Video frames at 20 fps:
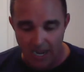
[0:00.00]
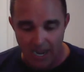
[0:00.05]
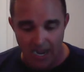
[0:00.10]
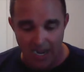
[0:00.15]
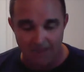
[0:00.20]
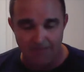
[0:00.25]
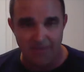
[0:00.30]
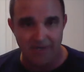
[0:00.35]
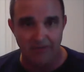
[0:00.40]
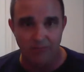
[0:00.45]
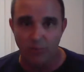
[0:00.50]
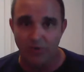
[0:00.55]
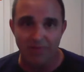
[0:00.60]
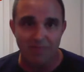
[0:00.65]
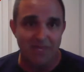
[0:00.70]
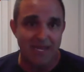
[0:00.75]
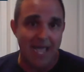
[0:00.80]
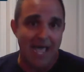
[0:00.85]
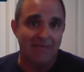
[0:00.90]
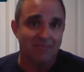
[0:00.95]
And
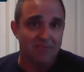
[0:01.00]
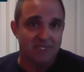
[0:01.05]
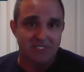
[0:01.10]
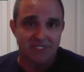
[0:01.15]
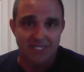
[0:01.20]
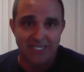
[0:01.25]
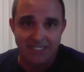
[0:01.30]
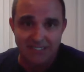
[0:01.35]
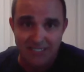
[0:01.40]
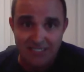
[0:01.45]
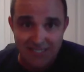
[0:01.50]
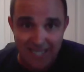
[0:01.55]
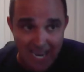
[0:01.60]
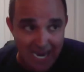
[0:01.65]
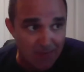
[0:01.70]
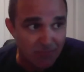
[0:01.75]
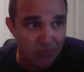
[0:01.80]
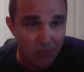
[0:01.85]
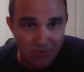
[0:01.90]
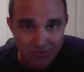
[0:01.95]
we've been at this thing since
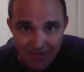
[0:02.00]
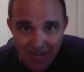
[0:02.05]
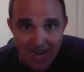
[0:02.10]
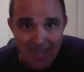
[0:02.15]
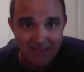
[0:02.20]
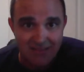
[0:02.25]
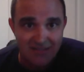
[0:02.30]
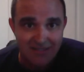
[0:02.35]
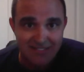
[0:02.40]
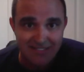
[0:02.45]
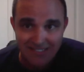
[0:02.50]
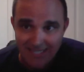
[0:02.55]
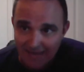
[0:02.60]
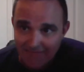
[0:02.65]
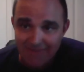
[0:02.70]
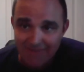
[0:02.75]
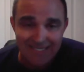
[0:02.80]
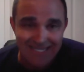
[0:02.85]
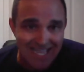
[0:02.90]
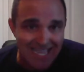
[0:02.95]
April 9th,
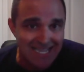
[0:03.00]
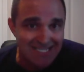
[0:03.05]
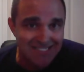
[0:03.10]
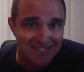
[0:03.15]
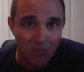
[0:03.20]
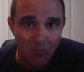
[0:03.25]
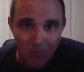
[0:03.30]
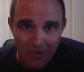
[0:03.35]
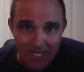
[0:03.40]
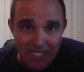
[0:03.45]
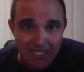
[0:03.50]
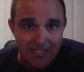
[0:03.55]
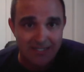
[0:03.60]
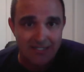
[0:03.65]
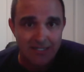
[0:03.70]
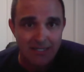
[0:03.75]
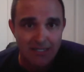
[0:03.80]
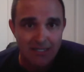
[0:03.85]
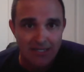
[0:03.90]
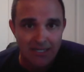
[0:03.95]
7 days a week.